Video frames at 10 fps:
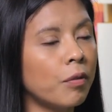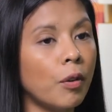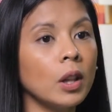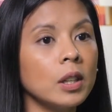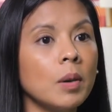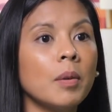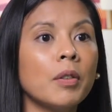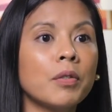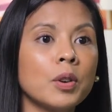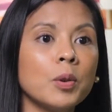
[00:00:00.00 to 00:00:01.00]
volume
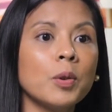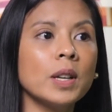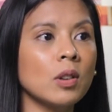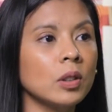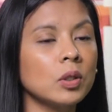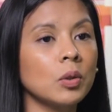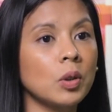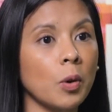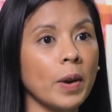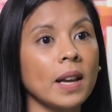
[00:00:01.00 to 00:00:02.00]
of crew is also
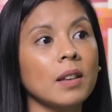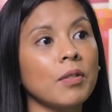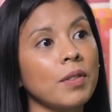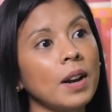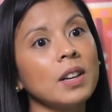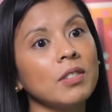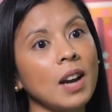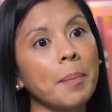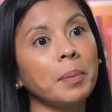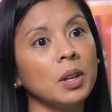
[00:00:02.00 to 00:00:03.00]
growing at a very
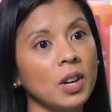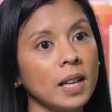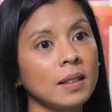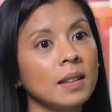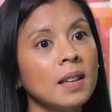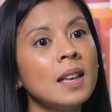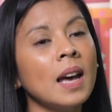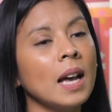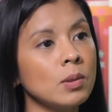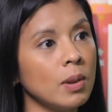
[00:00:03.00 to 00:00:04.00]
rapid rate
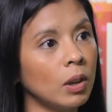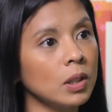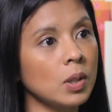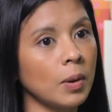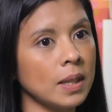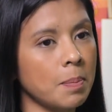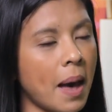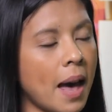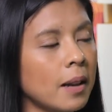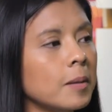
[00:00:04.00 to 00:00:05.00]
as we also
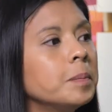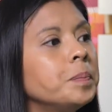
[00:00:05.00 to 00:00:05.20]
expand.